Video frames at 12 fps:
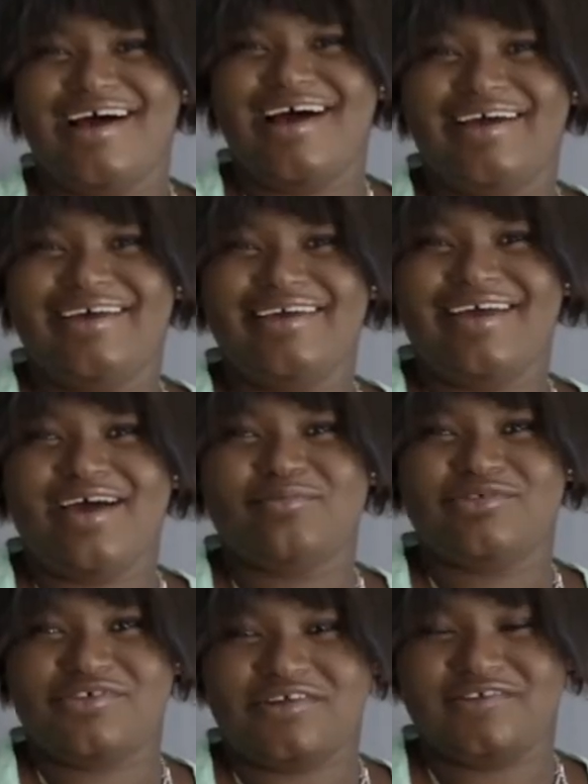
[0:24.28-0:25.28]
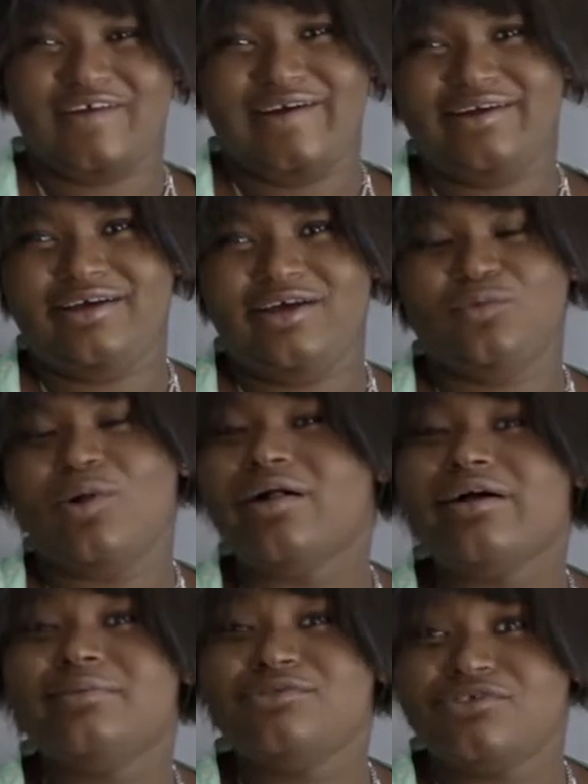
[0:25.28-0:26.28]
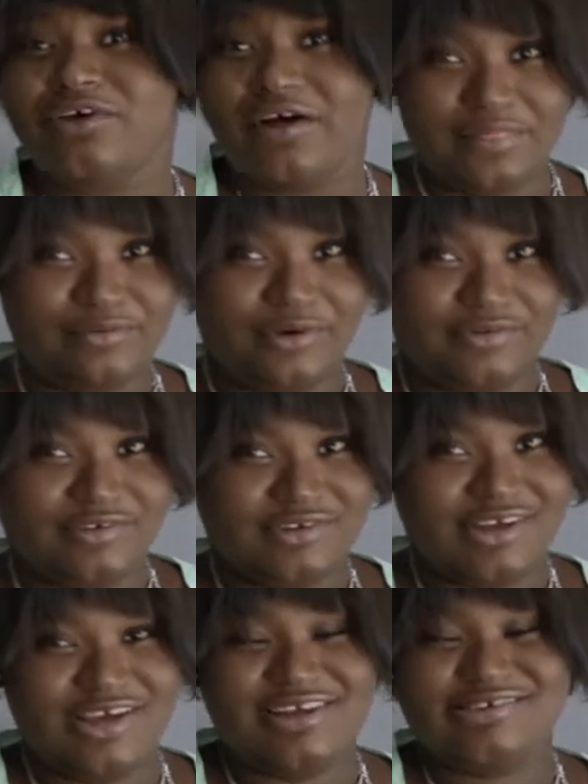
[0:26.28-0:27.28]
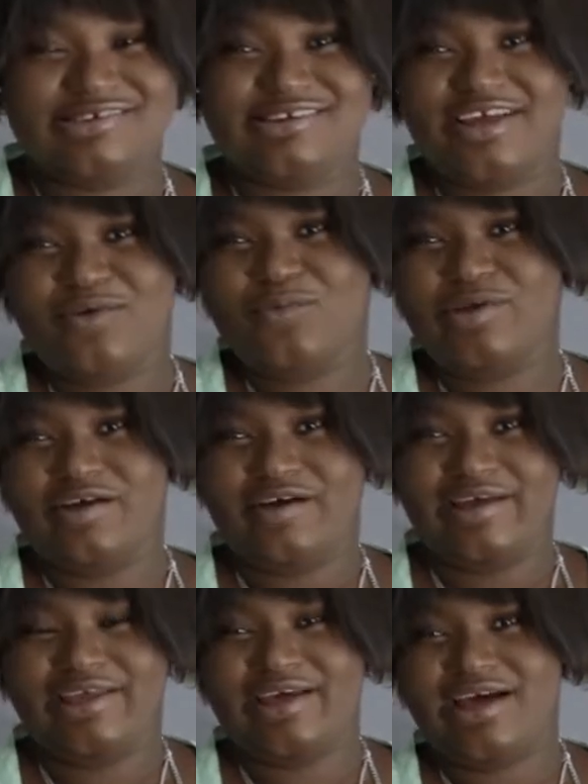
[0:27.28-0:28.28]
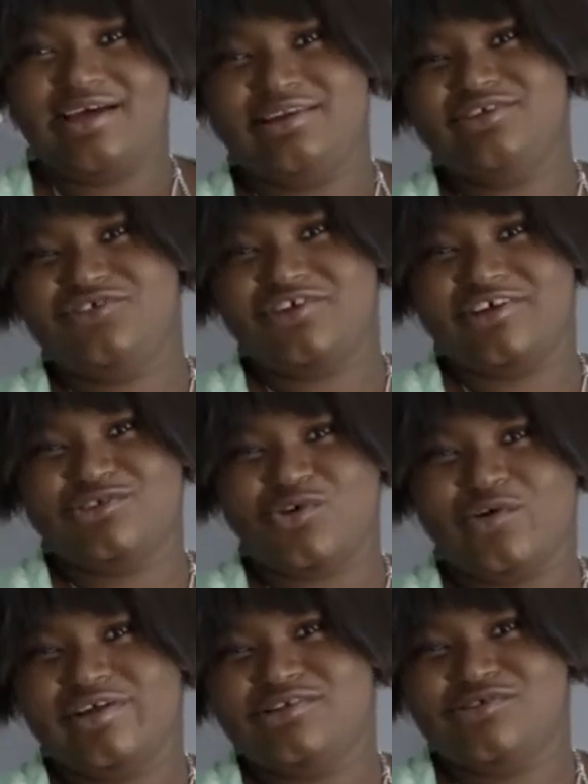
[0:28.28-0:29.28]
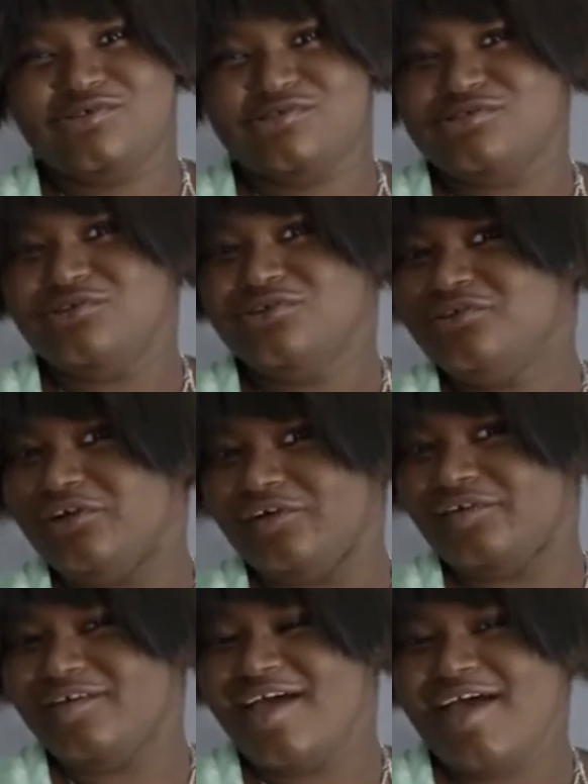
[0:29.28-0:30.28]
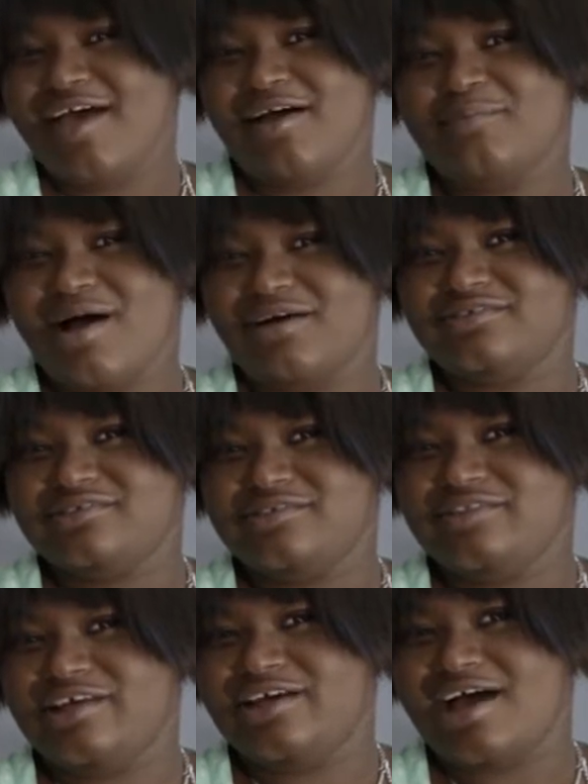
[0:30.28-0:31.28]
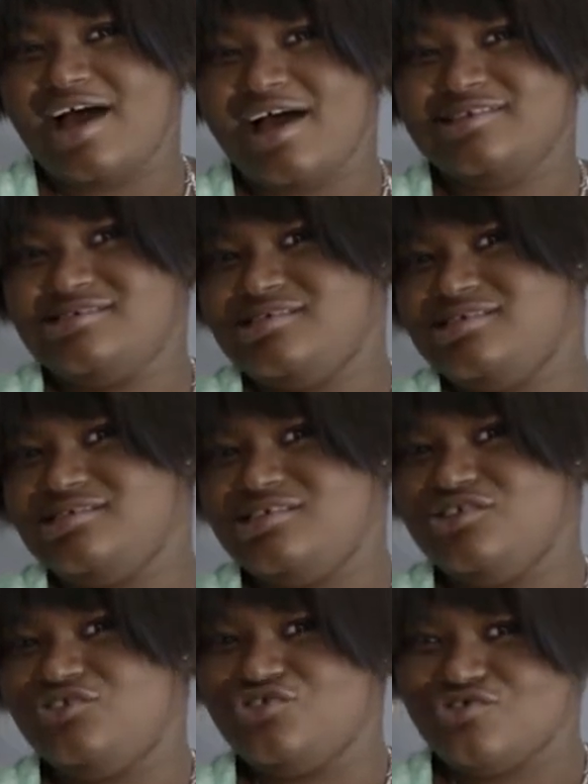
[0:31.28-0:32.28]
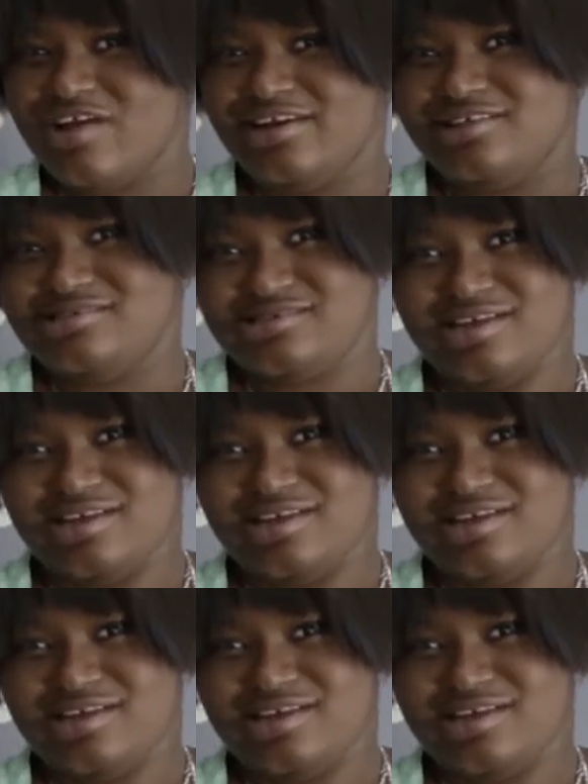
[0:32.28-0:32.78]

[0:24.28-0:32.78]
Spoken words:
Hi, I'm Mich Atagana and welcome to On the Road. Today we are in Khayelitsha talking to Silulo about their ICT training